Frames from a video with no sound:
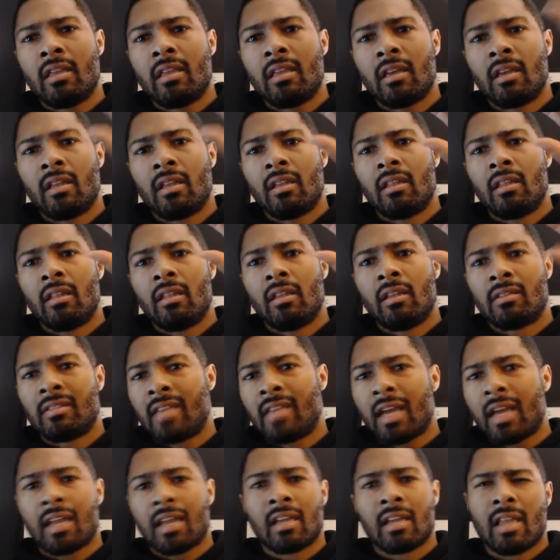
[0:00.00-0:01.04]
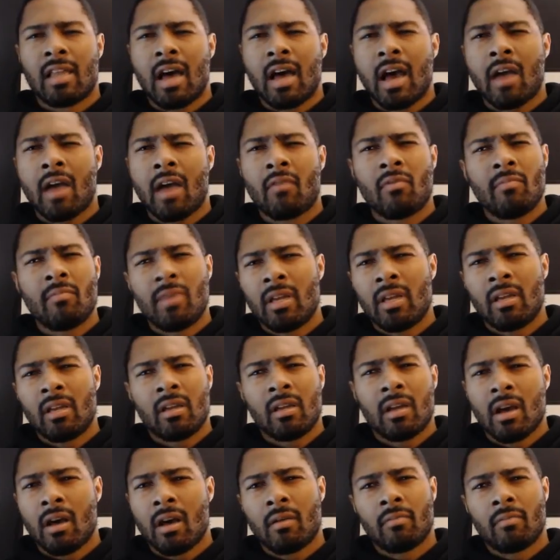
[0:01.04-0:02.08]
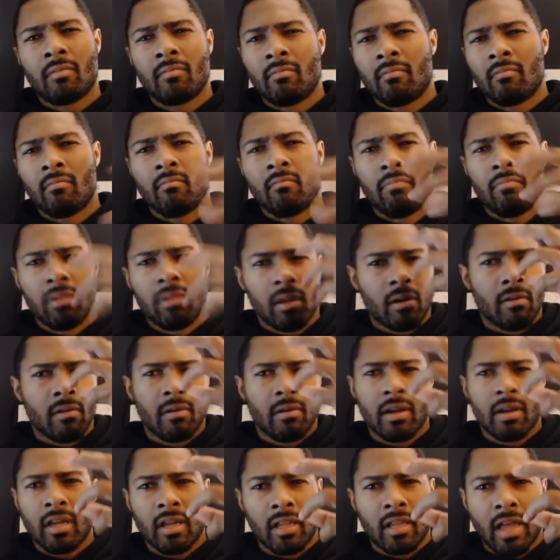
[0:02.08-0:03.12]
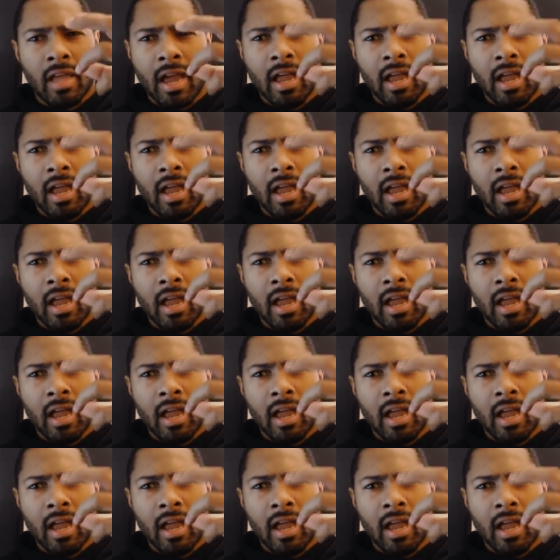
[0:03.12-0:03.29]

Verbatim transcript: and then the second line would become blurry,